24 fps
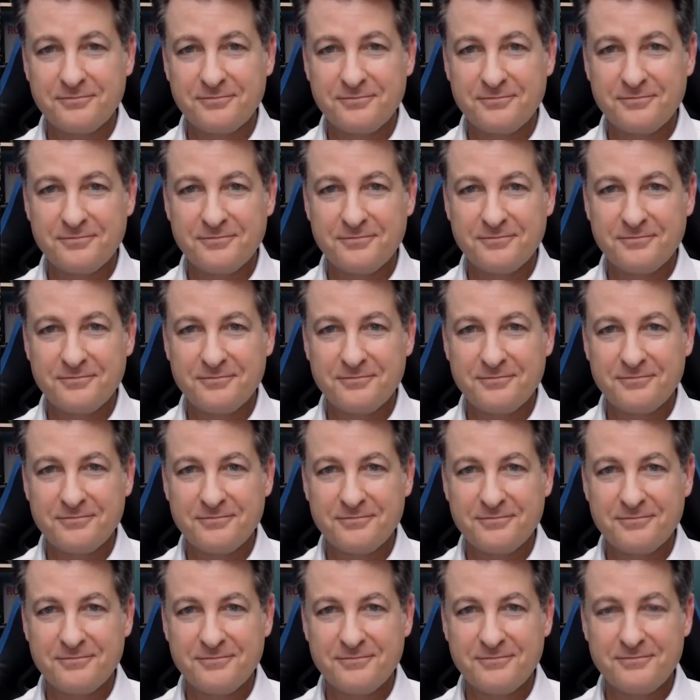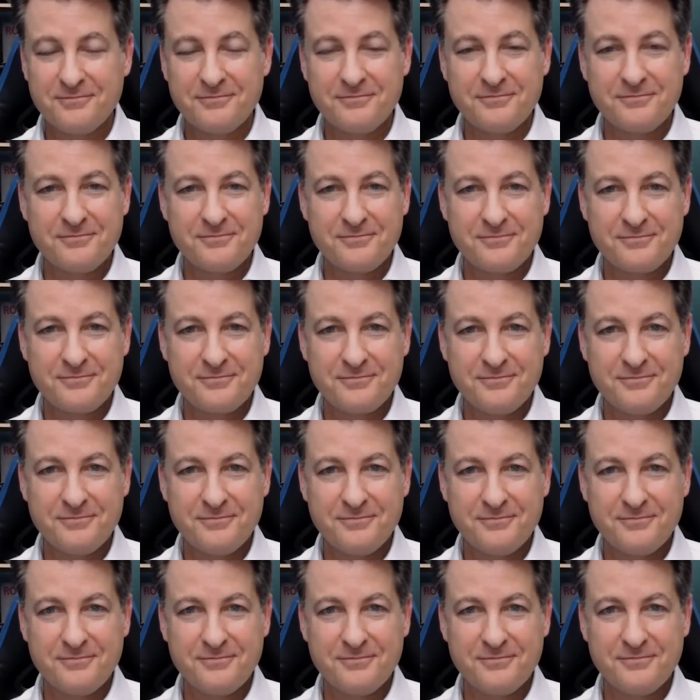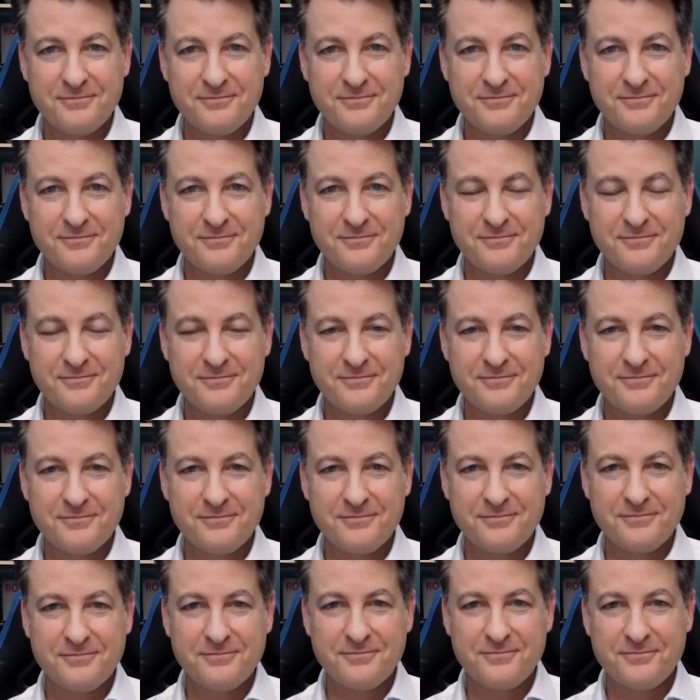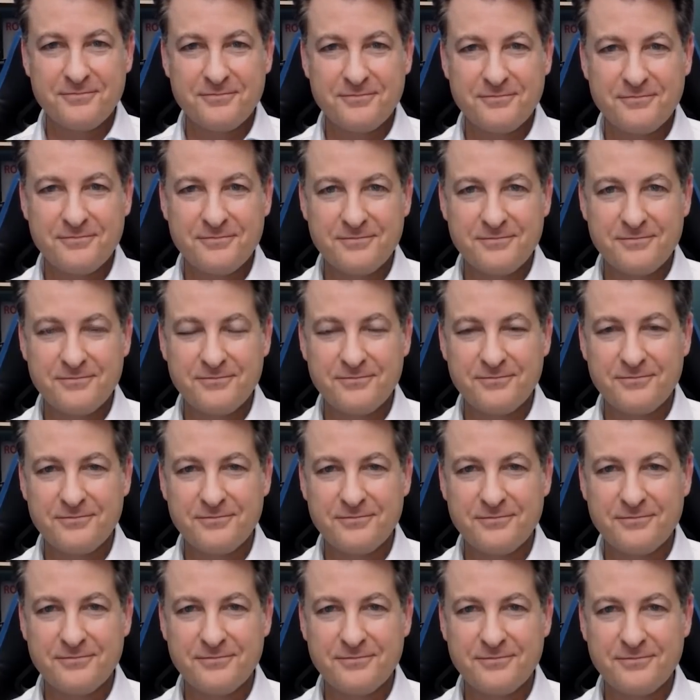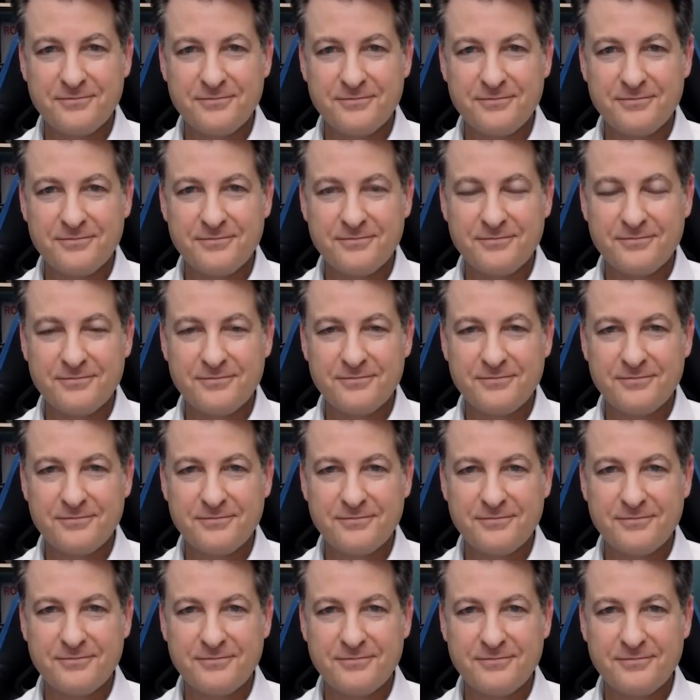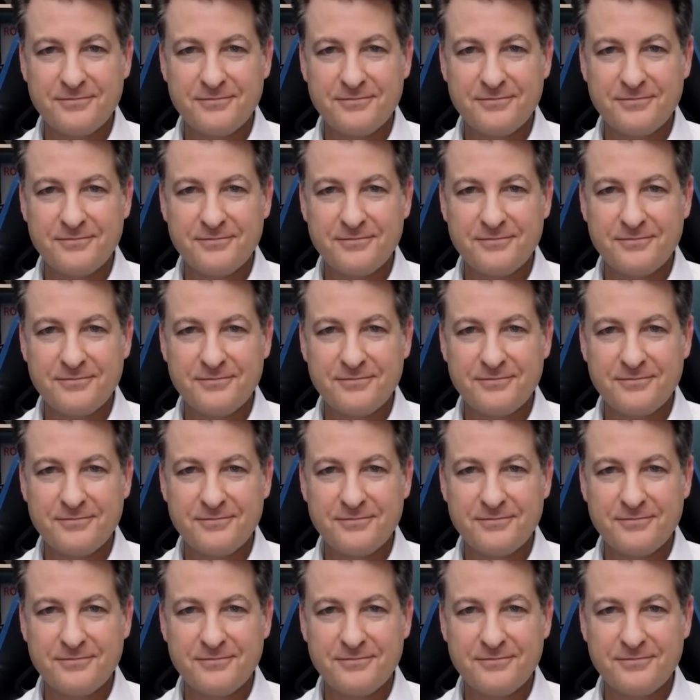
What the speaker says: (not speaking)